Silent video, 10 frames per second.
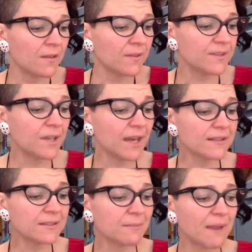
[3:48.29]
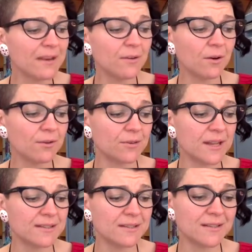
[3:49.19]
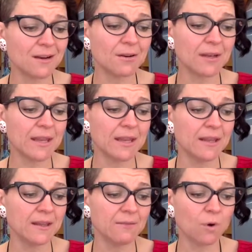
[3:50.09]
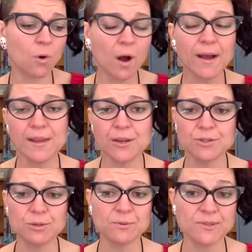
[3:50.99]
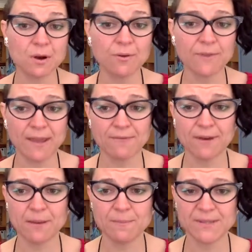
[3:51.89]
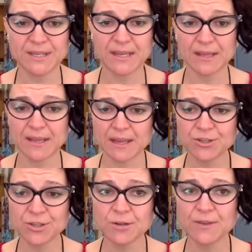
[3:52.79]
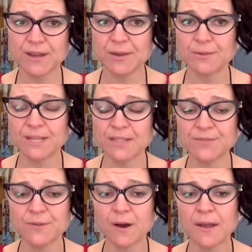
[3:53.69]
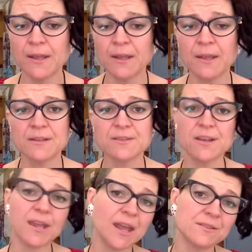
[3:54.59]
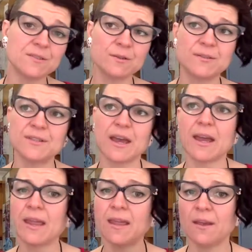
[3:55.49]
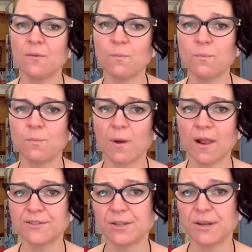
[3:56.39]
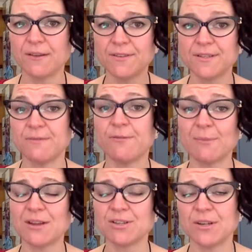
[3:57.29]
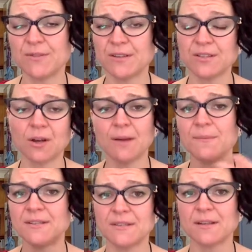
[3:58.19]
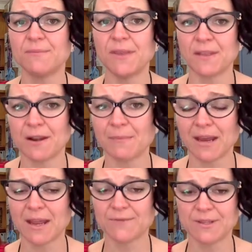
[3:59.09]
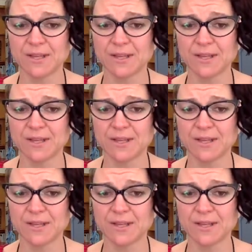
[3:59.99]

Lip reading: The task may not necessarily require you to resolve every particular issue that you identify, so you can sort of say, well, I don't have this information at this time, this is something that I may have to